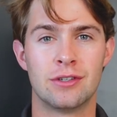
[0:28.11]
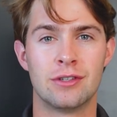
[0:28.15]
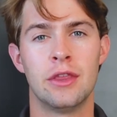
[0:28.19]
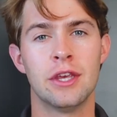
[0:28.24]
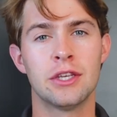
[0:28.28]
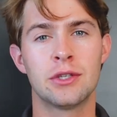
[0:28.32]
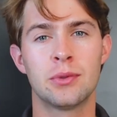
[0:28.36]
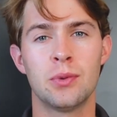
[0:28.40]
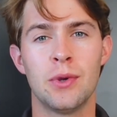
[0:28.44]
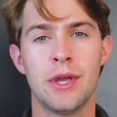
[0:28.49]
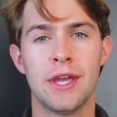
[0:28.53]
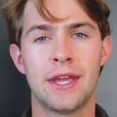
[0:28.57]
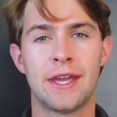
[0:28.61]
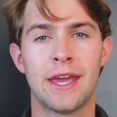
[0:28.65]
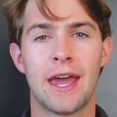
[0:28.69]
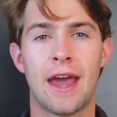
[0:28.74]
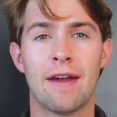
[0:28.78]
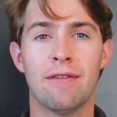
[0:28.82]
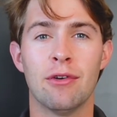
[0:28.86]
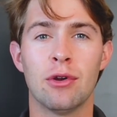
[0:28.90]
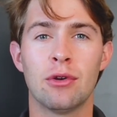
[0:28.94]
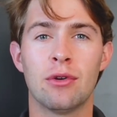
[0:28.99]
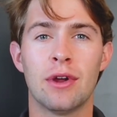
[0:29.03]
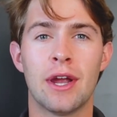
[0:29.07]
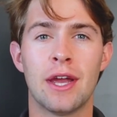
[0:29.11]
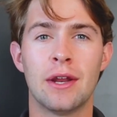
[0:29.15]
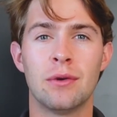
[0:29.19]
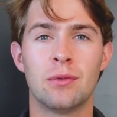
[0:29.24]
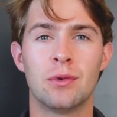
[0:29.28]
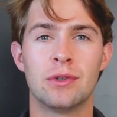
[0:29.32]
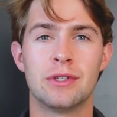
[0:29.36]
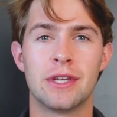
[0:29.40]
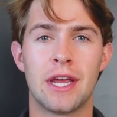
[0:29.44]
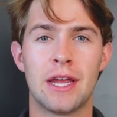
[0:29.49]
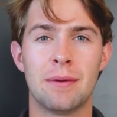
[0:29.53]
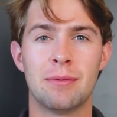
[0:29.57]
This week, Evergrande
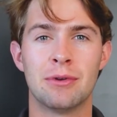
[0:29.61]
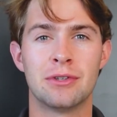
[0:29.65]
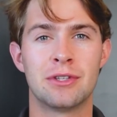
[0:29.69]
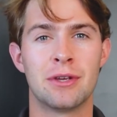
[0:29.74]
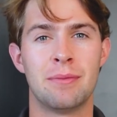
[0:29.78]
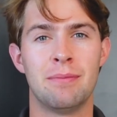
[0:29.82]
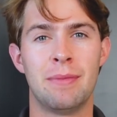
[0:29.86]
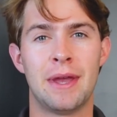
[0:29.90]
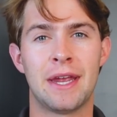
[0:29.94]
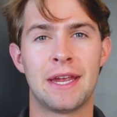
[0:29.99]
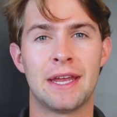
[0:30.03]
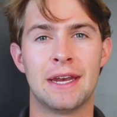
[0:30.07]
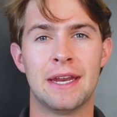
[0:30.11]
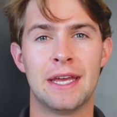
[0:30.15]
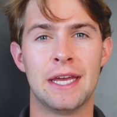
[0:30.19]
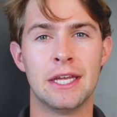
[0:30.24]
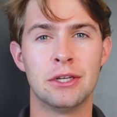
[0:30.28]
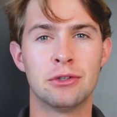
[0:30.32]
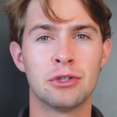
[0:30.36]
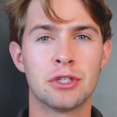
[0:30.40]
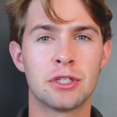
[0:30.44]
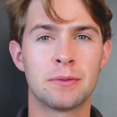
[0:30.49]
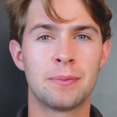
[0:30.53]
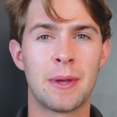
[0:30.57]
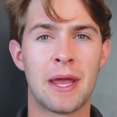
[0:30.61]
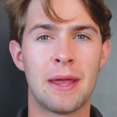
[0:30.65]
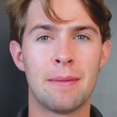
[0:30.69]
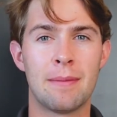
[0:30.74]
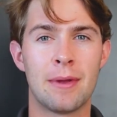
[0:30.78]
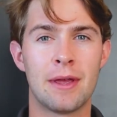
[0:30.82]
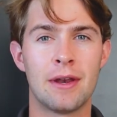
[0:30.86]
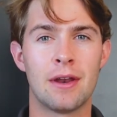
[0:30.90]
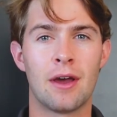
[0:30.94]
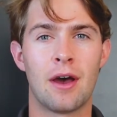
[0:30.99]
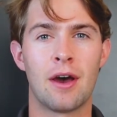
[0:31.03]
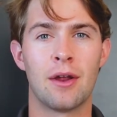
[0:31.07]
was able to make an interest
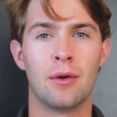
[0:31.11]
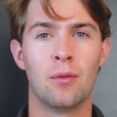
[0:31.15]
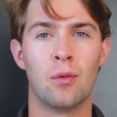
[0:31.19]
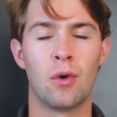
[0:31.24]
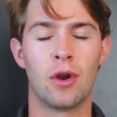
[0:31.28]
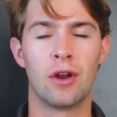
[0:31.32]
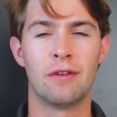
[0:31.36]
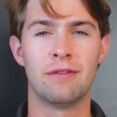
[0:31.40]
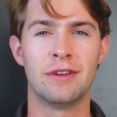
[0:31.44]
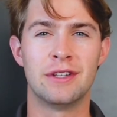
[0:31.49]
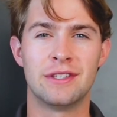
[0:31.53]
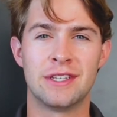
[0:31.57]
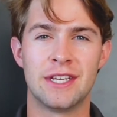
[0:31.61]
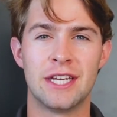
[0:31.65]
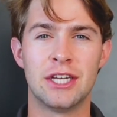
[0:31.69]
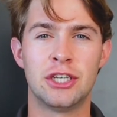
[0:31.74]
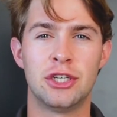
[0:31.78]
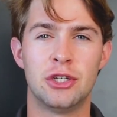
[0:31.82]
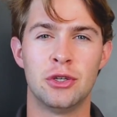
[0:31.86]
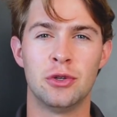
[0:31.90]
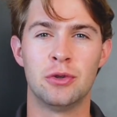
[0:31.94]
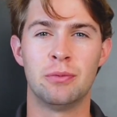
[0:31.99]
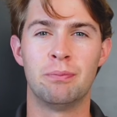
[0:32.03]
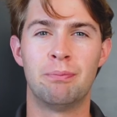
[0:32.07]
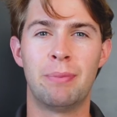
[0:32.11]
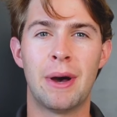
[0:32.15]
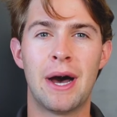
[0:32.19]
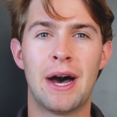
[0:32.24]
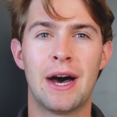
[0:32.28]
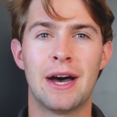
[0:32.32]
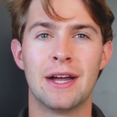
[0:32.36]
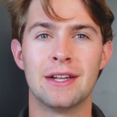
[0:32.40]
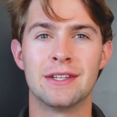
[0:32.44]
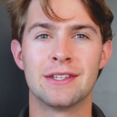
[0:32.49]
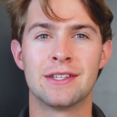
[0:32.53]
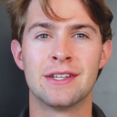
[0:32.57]
payment on one of its issued
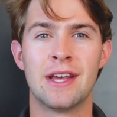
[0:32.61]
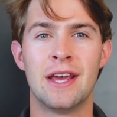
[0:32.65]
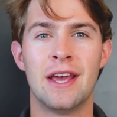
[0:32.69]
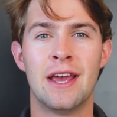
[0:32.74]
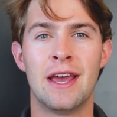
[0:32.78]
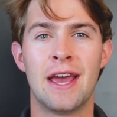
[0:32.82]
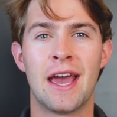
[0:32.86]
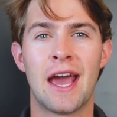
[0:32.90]
bonds.